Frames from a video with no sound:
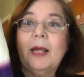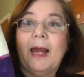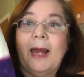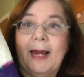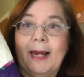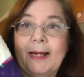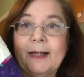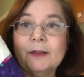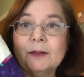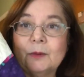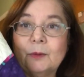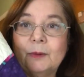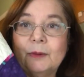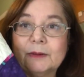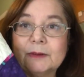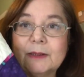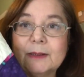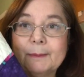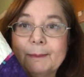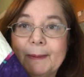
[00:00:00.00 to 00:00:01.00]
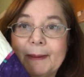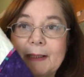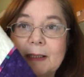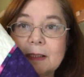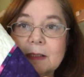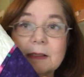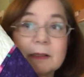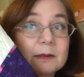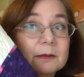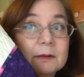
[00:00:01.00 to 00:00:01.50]
hand quilted
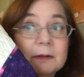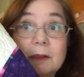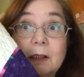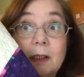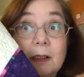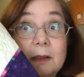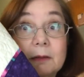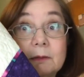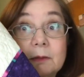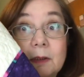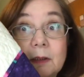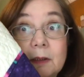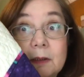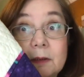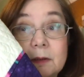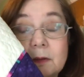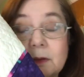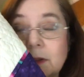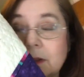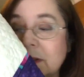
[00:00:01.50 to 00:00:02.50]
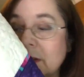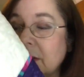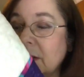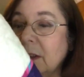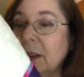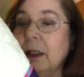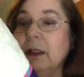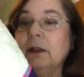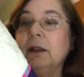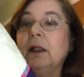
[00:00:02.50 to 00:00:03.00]
piece. I don't want to do this
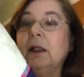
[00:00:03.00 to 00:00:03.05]
again.